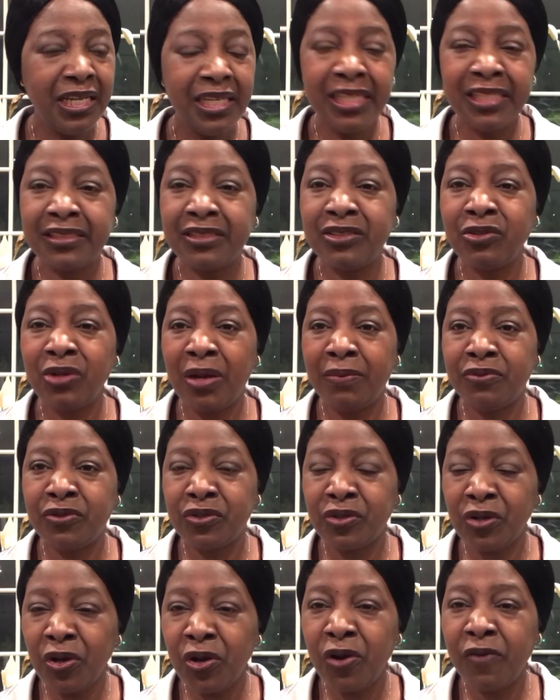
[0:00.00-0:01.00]
is to
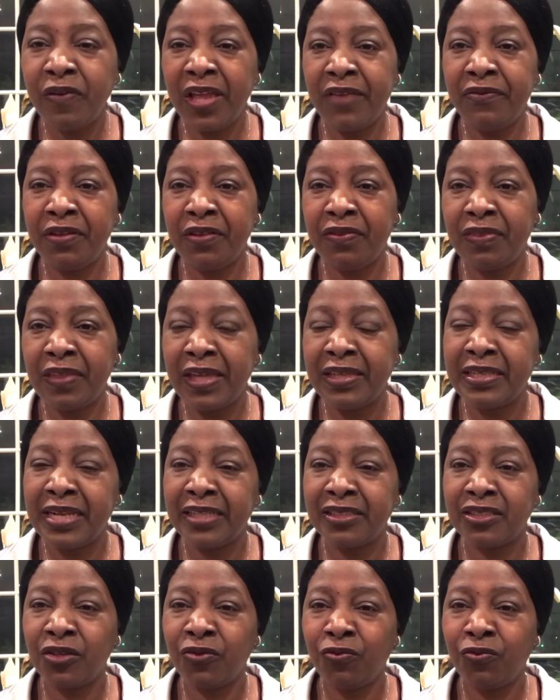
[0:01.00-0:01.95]
observe everything that's